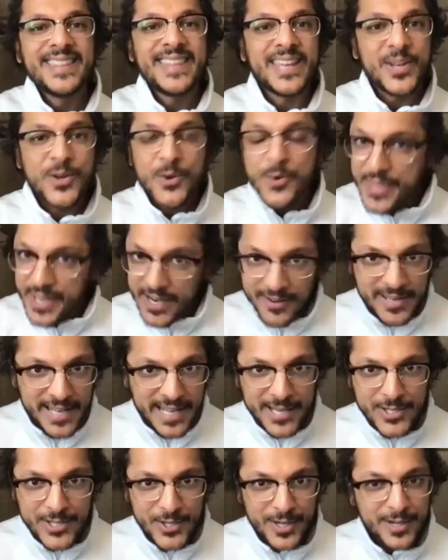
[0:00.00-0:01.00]
they know their
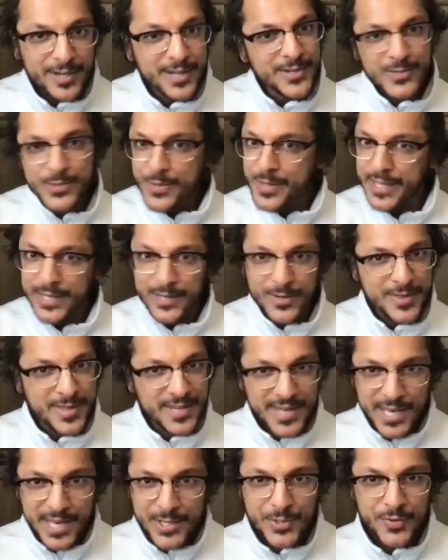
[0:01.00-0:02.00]
nature, so they know
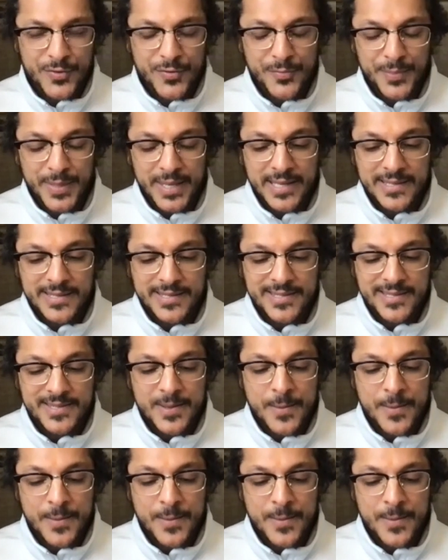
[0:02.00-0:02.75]
the nature of peace.